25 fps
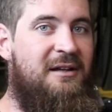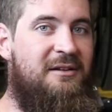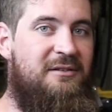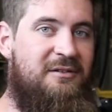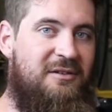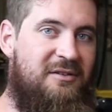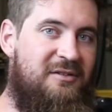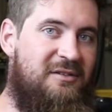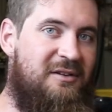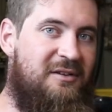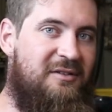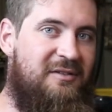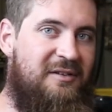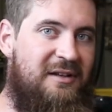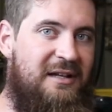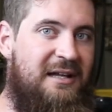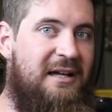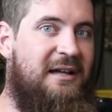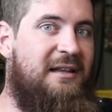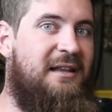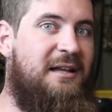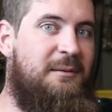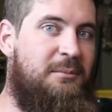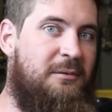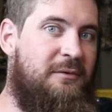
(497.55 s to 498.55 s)
just to see
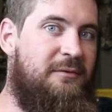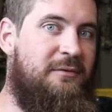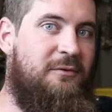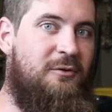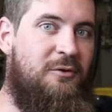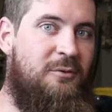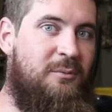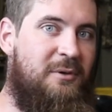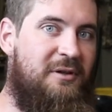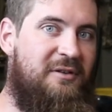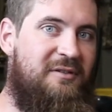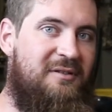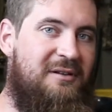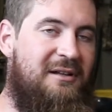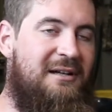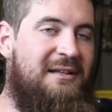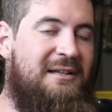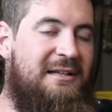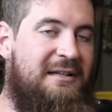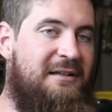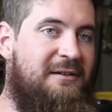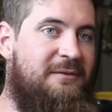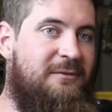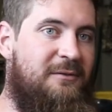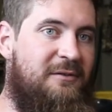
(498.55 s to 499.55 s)
how they perform at
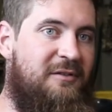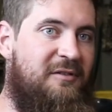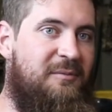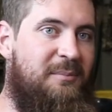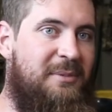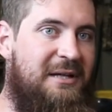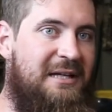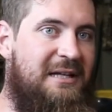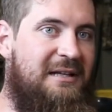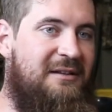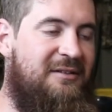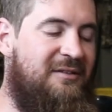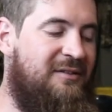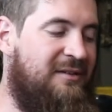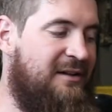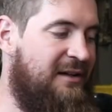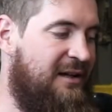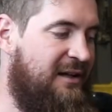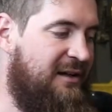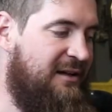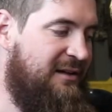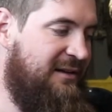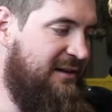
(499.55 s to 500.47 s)
slightly different speeds,